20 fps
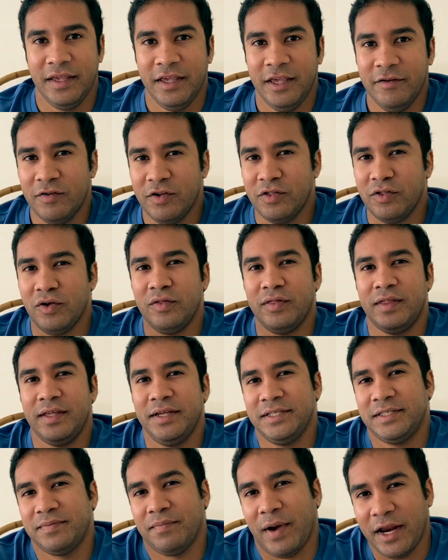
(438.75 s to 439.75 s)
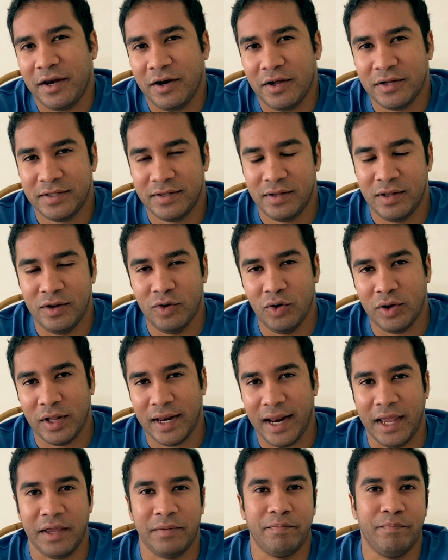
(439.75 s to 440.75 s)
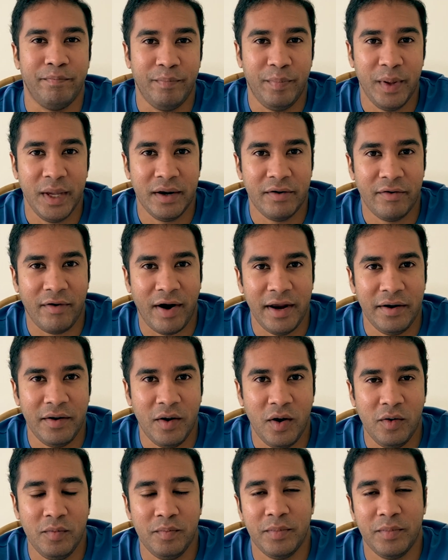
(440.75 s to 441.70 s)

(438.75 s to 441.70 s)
Even though these might not look like big right now,